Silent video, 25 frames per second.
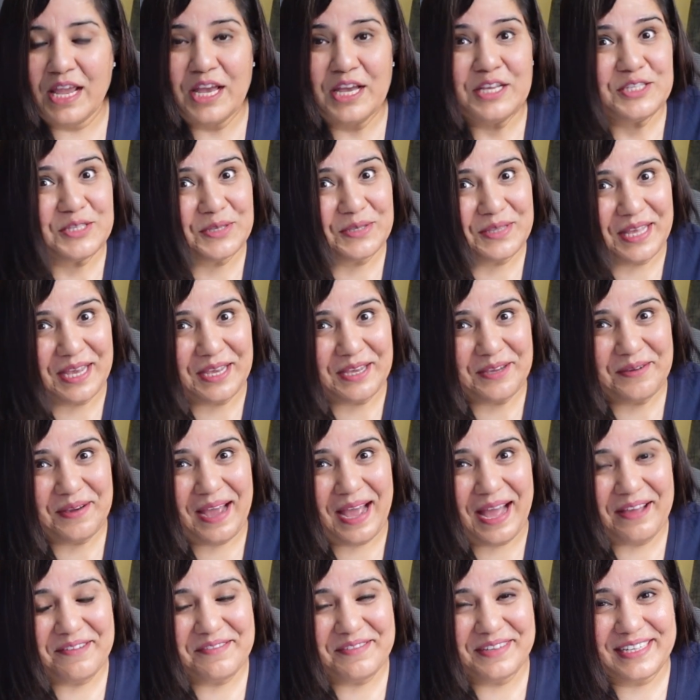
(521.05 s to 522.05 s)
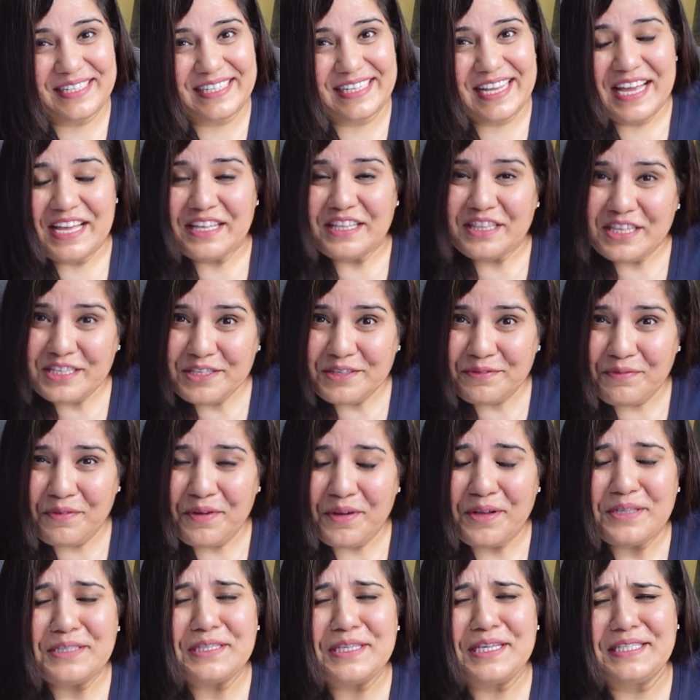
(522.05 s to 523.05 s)
So there you have it. This
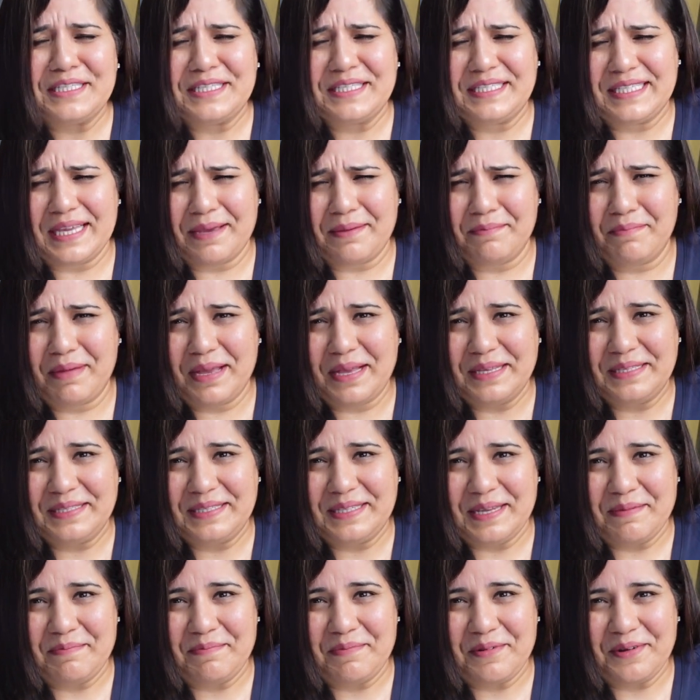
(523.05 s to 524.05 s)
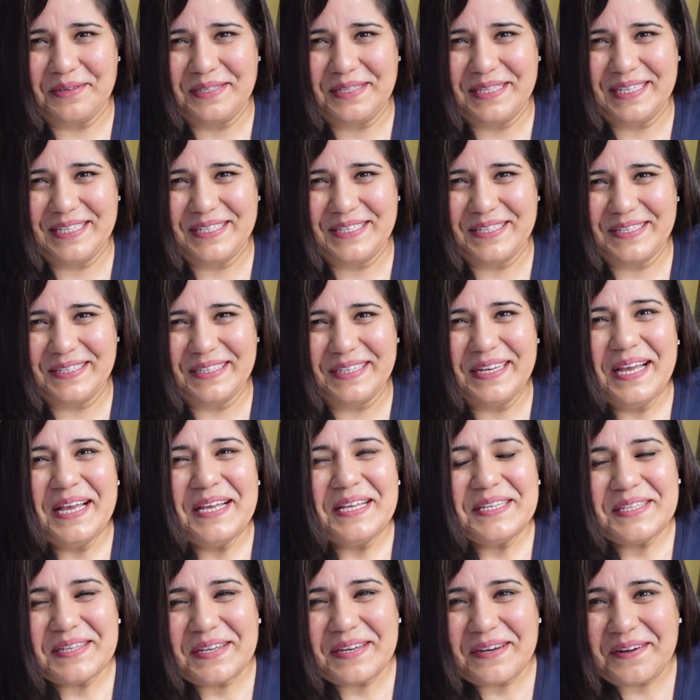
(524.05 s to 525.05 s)
was a step-by-step procedure
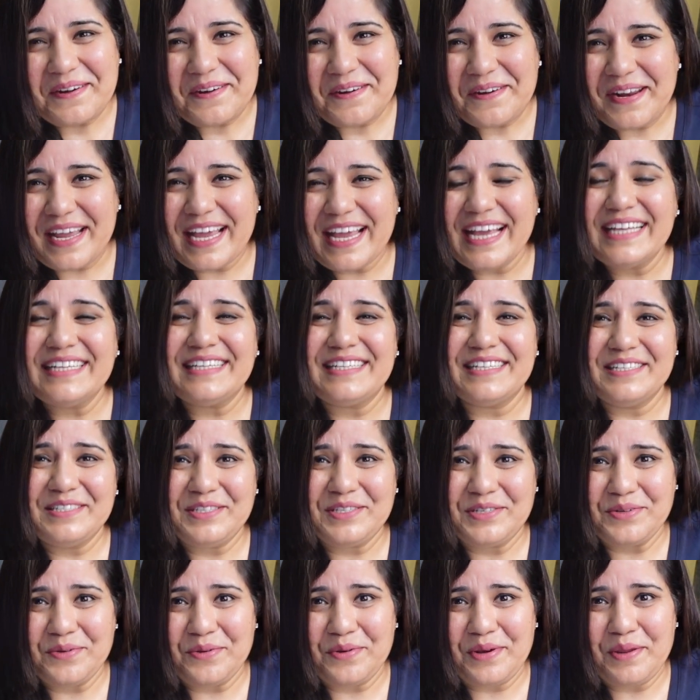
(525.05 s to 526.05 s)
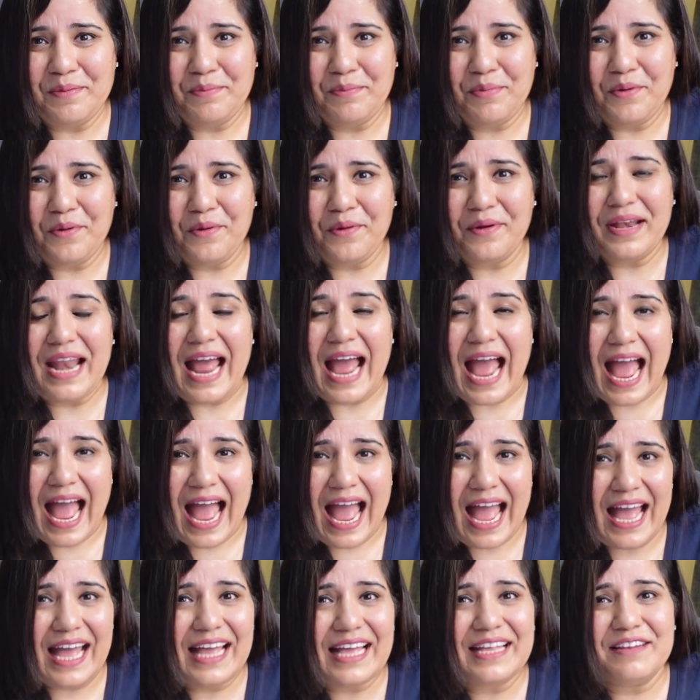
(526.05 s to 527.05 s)
to create a storyboard
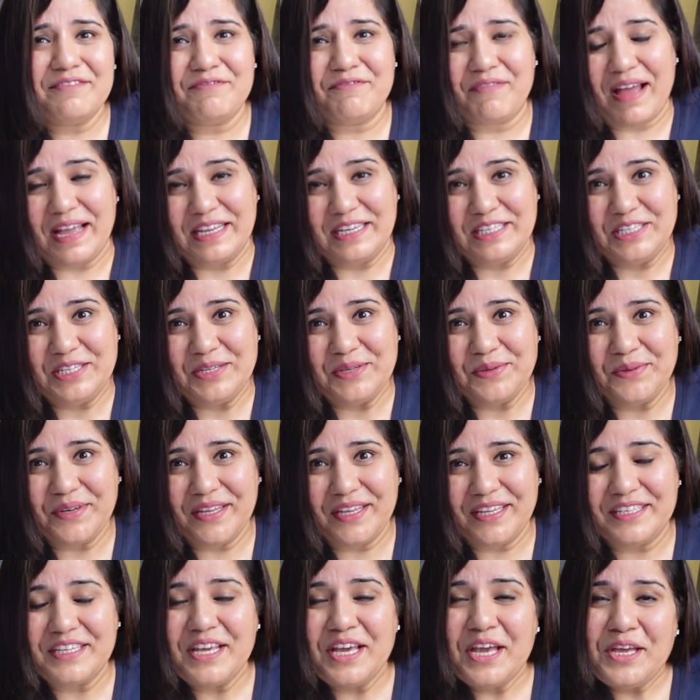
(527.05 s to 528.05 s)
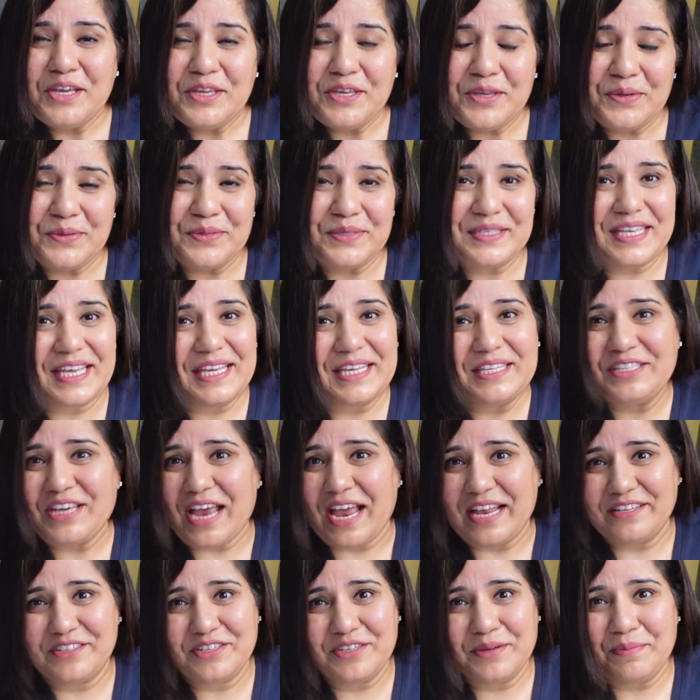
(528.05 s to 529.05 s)
and fine-tune it using
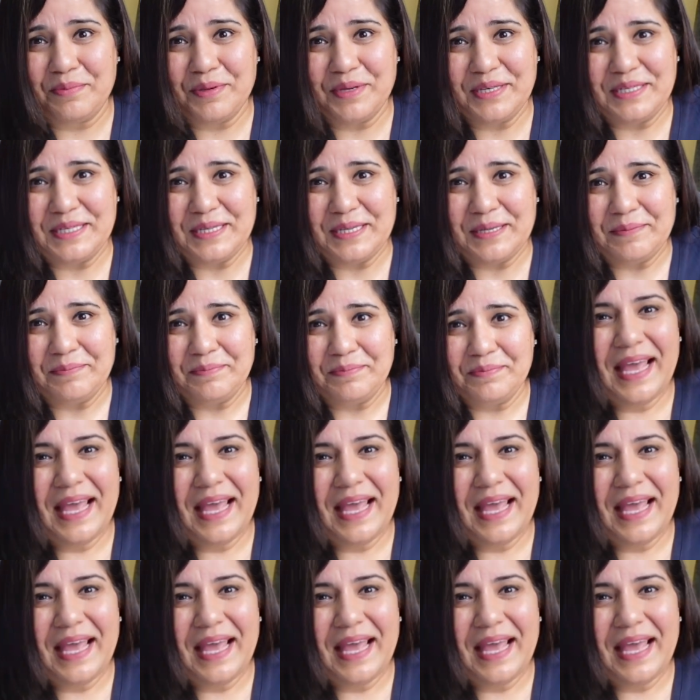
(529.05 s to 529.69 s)
ChatGPT.